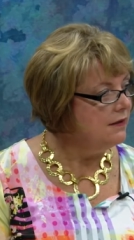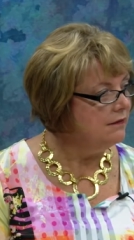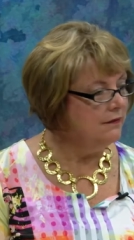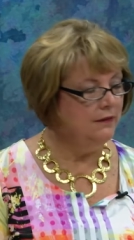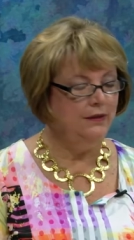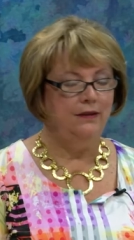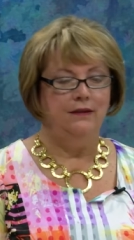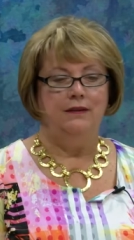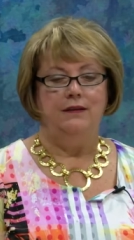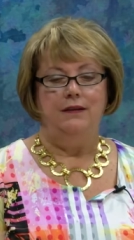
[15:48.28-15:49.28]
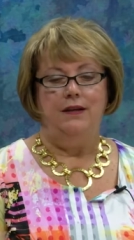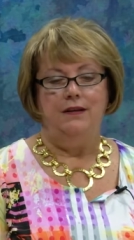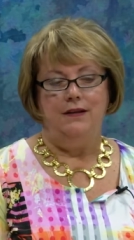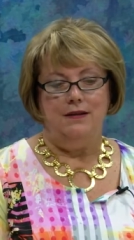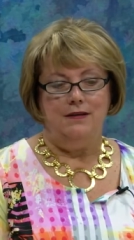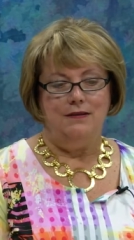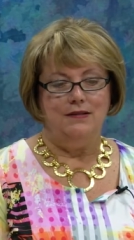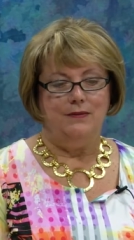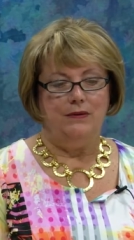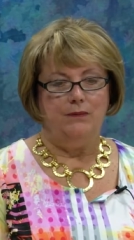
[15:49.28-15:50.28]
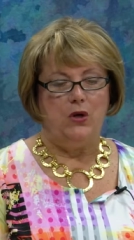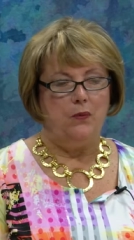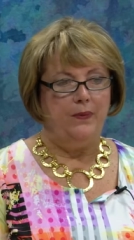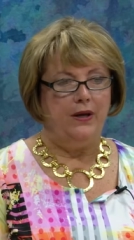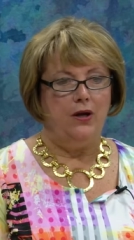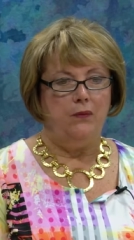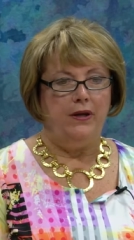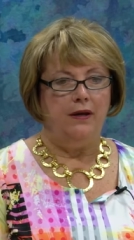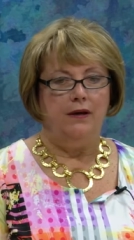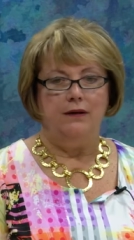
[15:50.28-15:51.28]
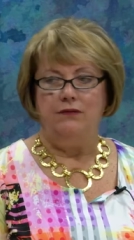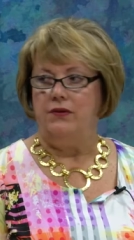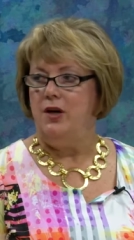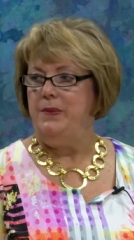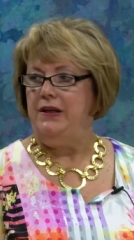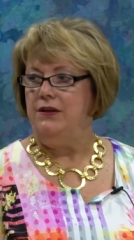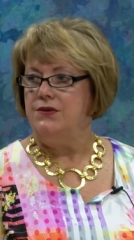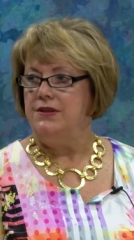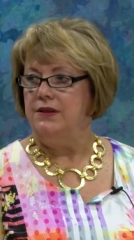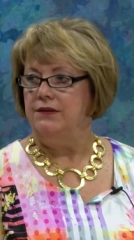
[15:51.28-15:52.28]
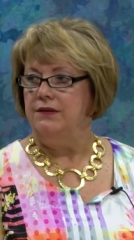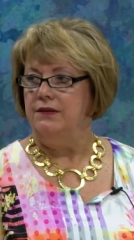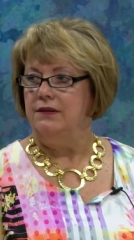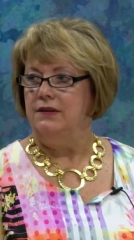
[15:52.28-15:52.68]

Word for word: Mm-hmm. And it has been going on for how many years now? It's their fiftieth